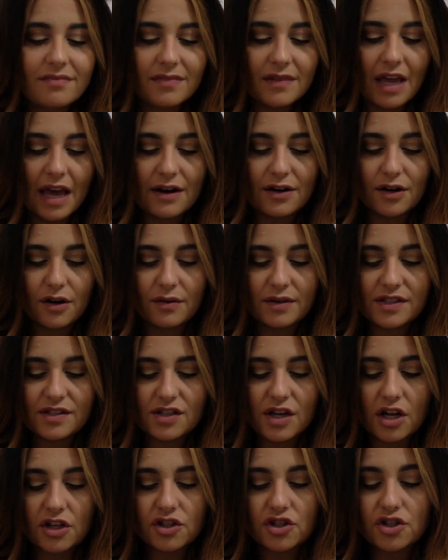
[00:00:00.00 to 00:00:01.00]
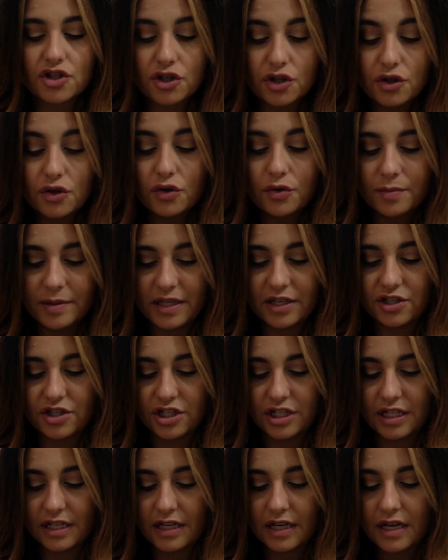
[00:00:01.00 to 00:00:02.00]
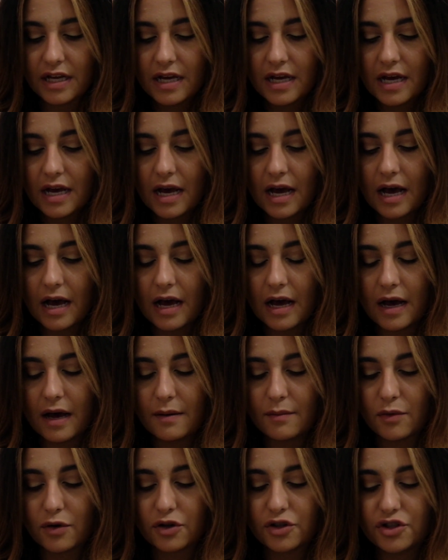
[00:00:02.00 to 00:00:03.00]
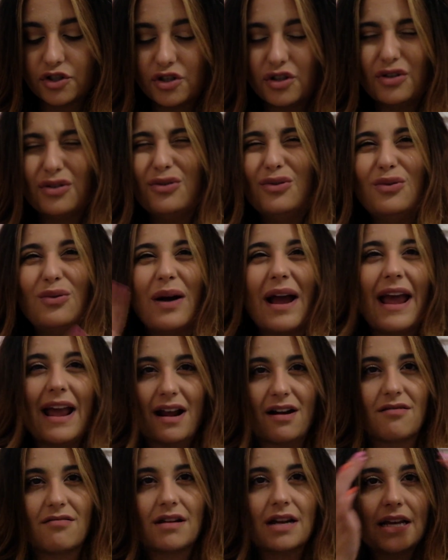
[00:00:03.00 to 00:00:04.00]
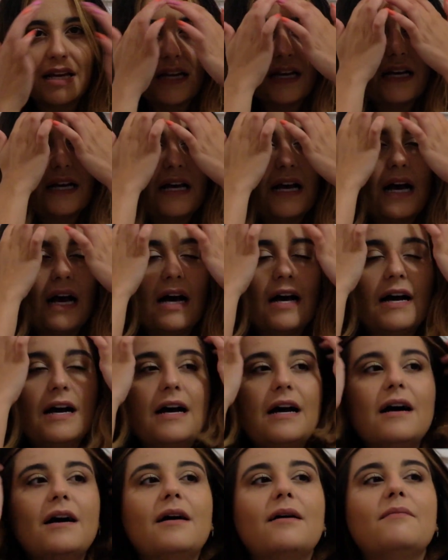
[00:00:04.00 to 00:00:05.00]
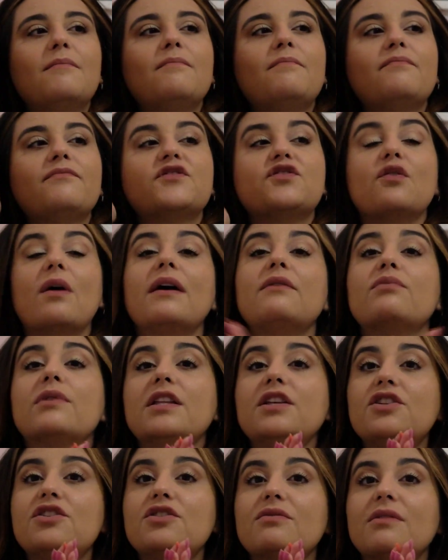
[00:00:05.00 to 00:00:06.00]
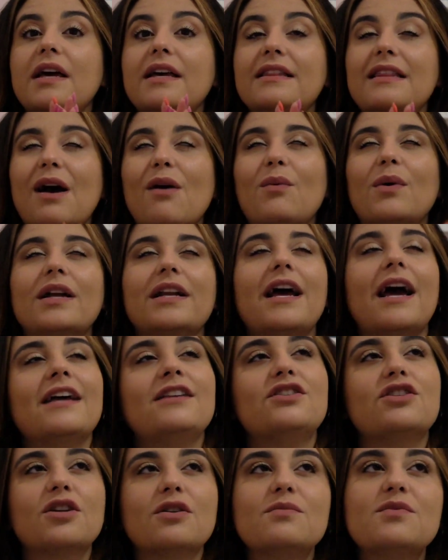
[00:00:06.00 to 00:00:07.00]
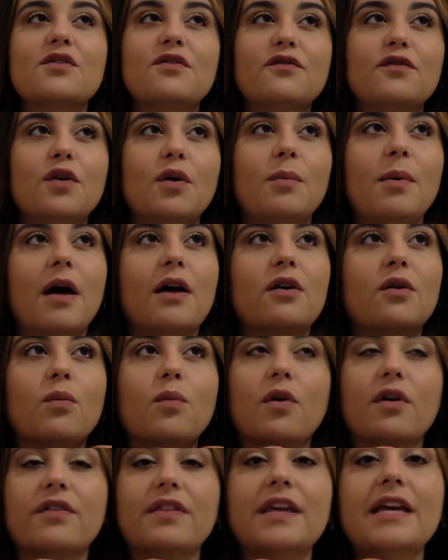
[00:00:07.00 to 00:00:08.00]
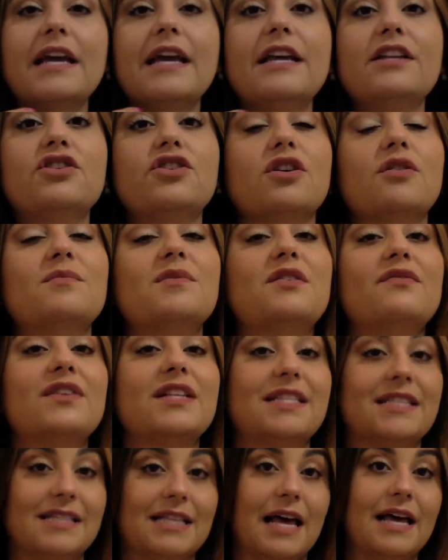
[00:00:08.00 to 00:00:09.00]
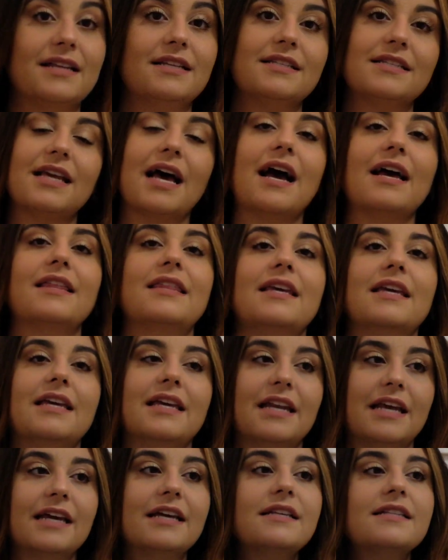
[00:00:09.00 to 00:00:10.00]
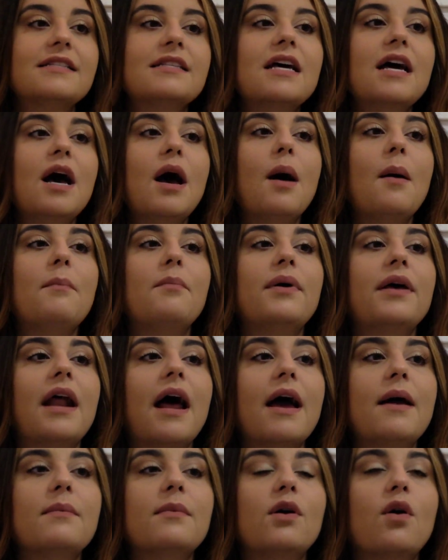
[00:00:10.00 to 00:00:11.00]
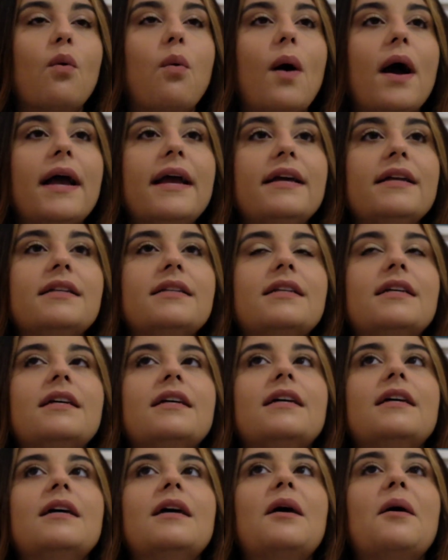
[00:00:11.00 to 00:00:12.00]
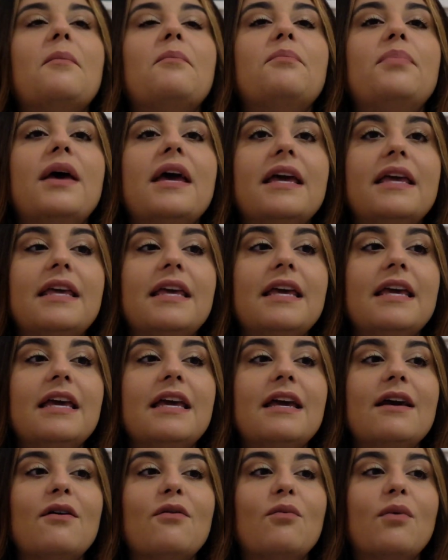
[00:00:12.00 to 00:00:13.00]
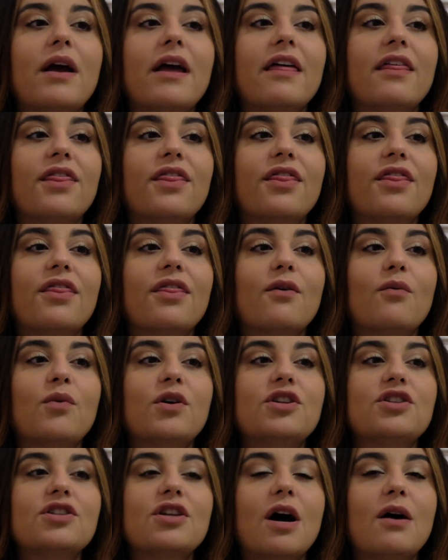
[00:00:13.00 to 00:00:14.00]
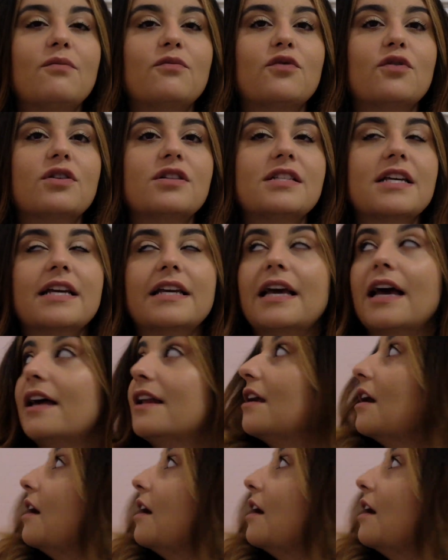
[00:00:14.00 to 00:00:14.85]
I don't know, it's not too beachy or too airy. So I really do like that one. In terms of full bottle worthy, in terms of a scent, I think it is, but I'm quite picky with which Tom Fords I get.